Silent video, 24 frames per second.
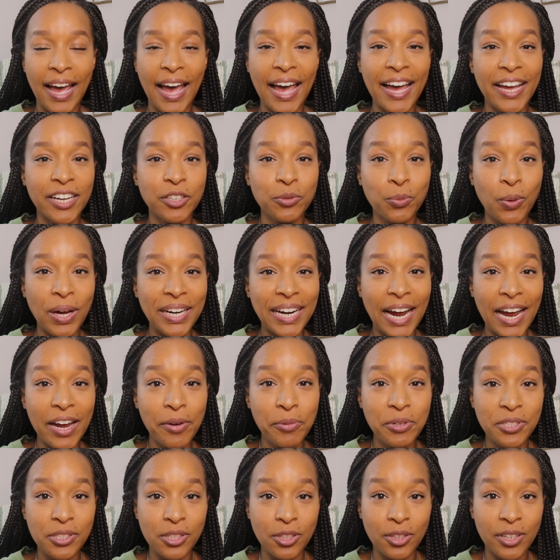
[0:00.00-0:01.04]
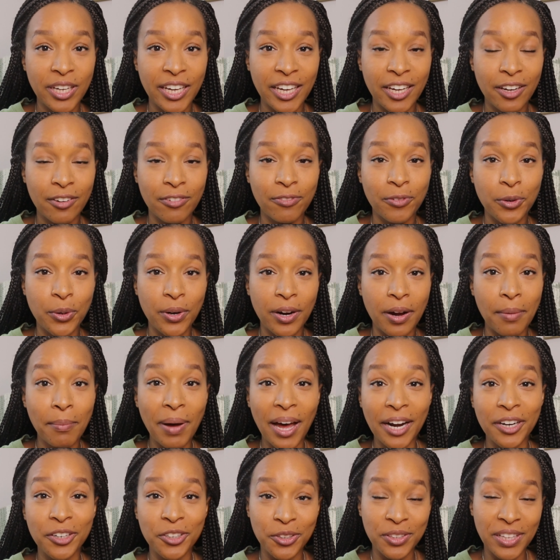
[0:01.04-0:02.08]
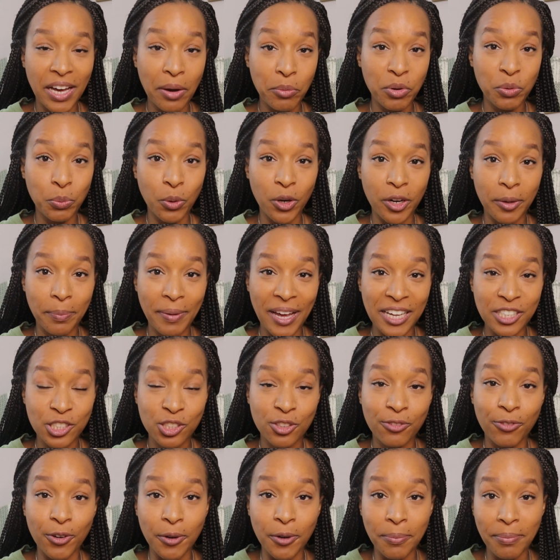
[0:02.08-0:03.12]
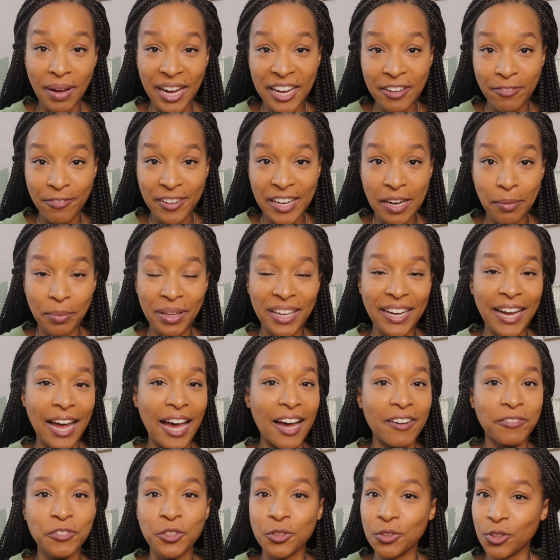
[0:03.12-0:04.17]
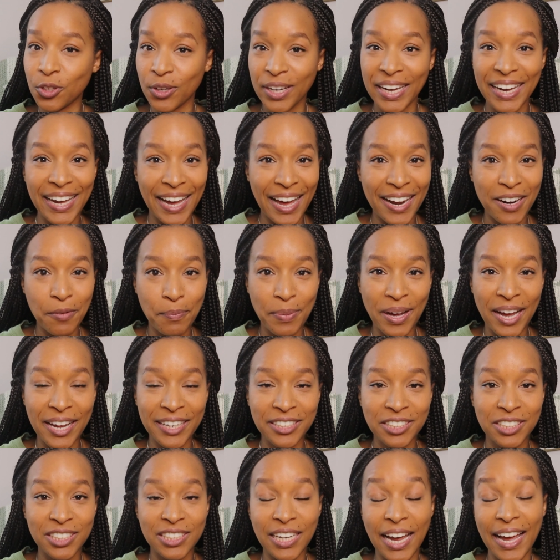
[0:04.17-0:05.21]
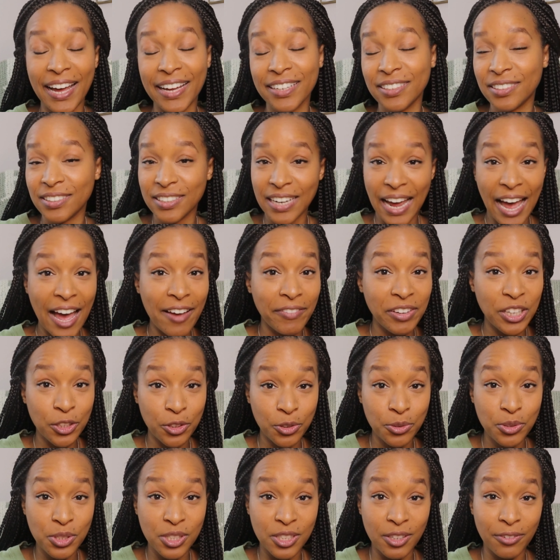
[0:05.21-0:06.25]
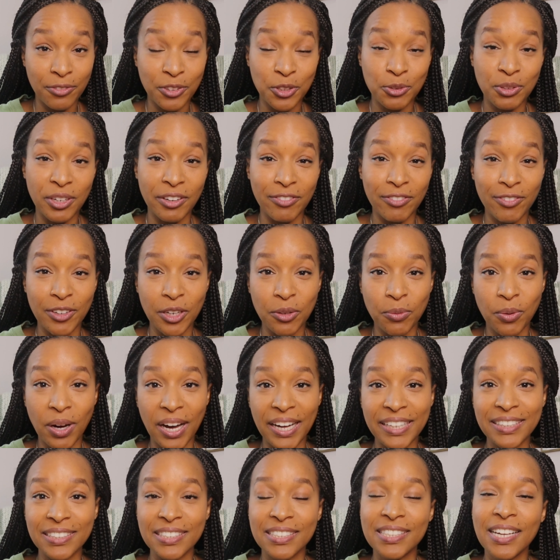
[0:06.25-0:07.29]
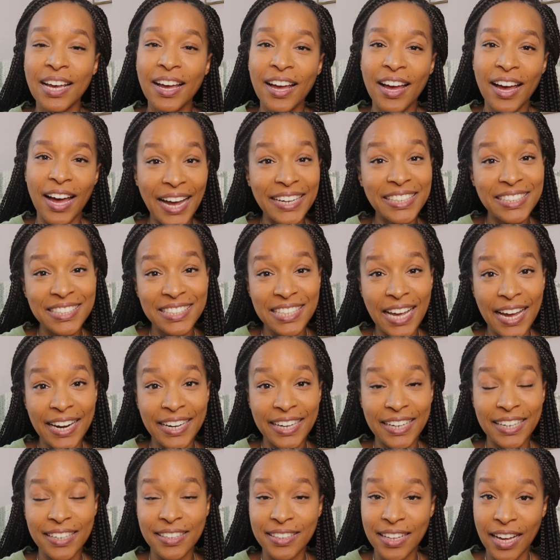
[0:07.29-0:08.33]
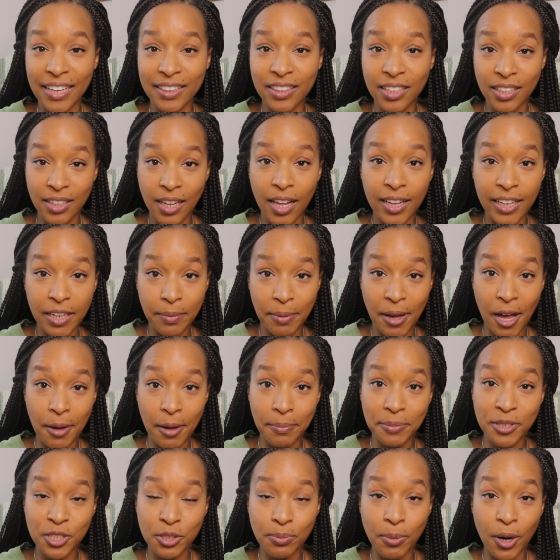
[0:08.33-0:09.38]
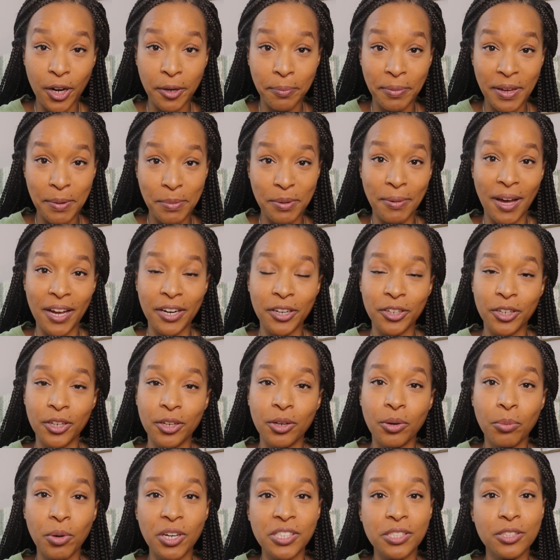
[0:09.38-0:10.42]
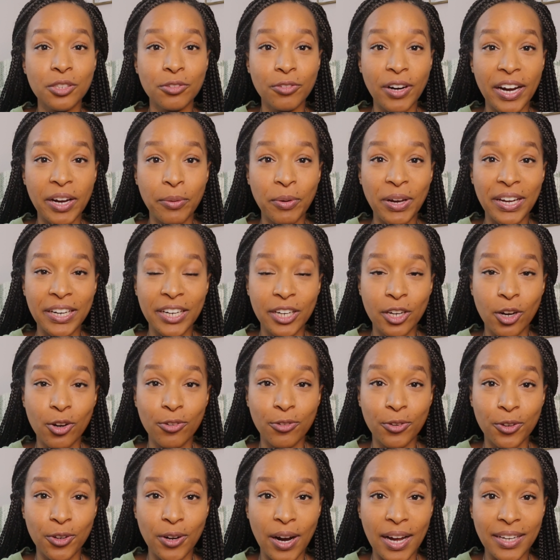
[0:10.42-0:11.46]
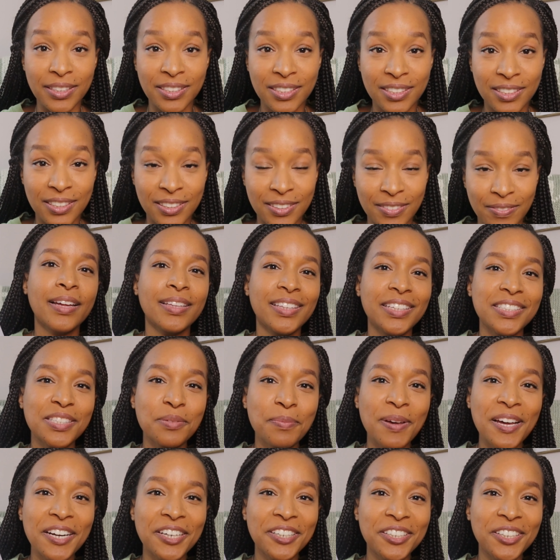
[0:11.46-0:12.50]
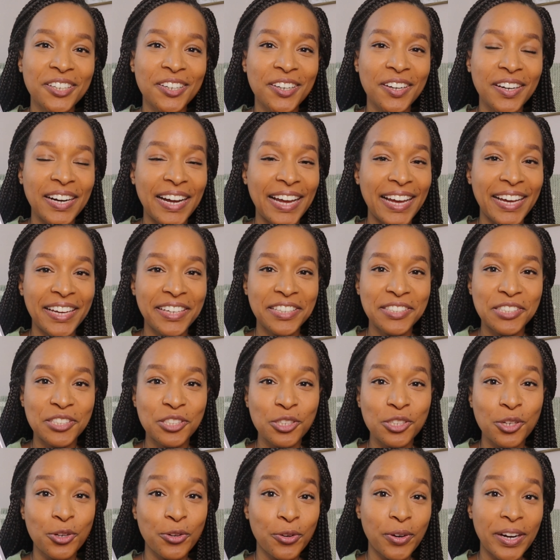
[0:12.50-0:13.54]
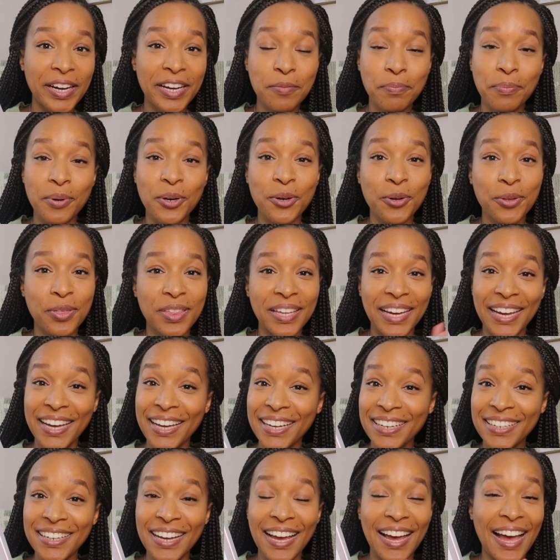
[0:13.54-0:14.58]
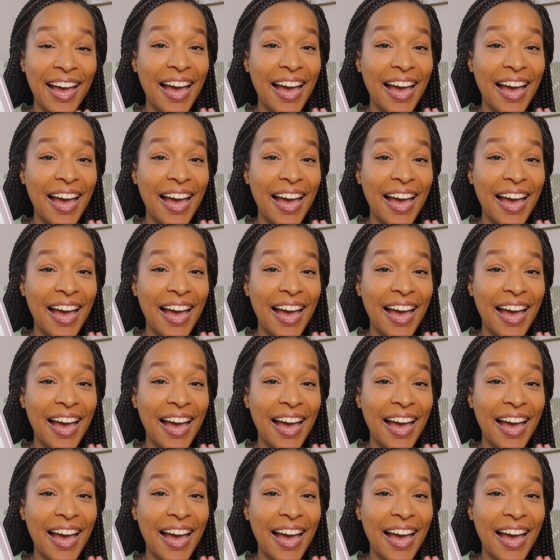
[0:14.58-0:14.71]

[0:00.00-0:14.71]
and when I was looking for a monitor that would work best for my family, after looking at a bunch and having used a few different ones, I decided that the Lollipop Smart Smart Baby Monitor was the right way to go for us. This monitor is great both in